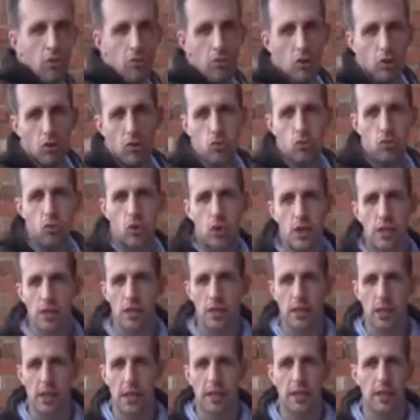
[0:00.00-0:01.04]
So it's a really
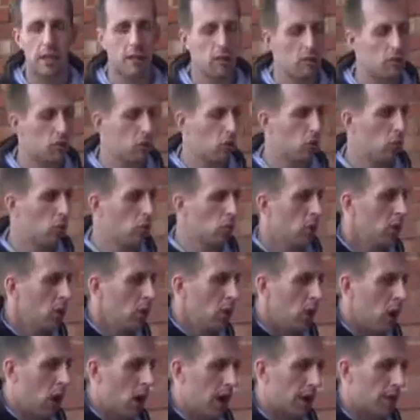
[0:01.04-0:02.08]
good linking tool,
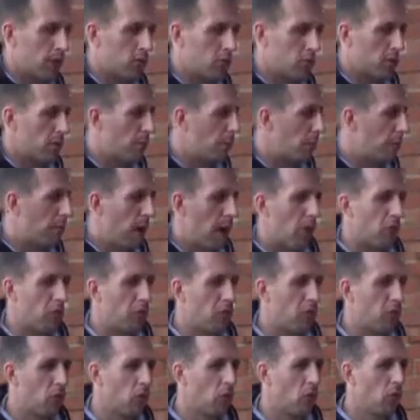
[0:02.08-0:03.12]
extremely
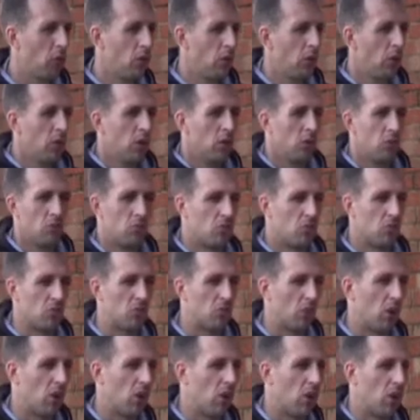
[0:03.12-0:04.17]
powerful,
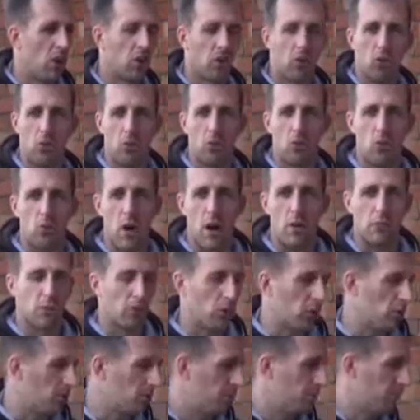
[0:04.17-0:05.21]
just a good
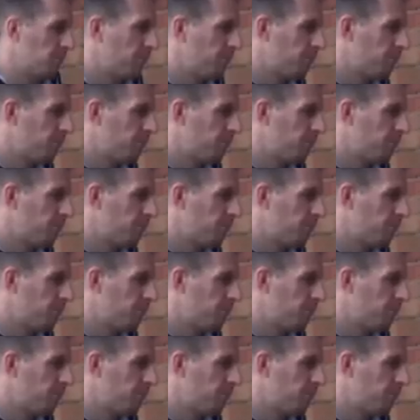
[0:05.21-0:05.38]
all-rounder.